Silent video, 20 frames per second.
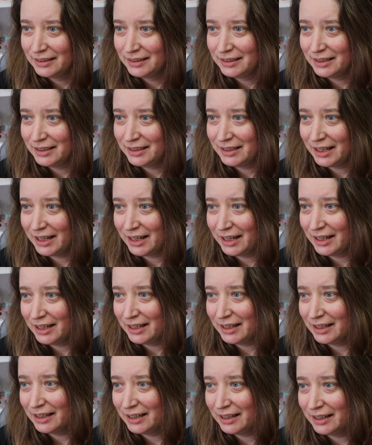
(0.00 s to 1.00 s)

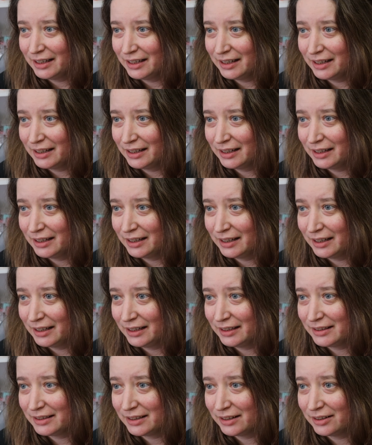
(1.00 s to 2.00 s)
Today
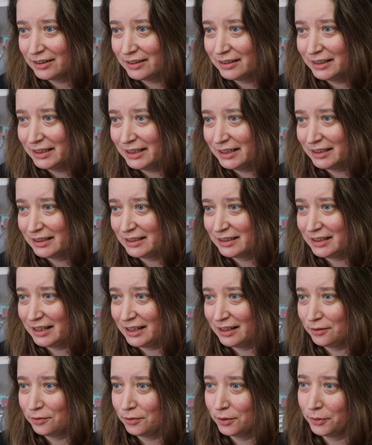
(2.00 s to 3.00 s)
is the earliest
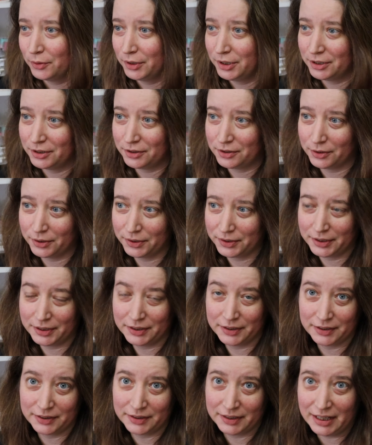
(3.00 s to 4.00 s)
date for winter
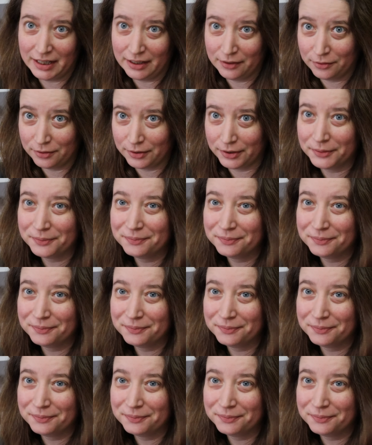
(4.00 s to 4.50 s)
solstice's eve.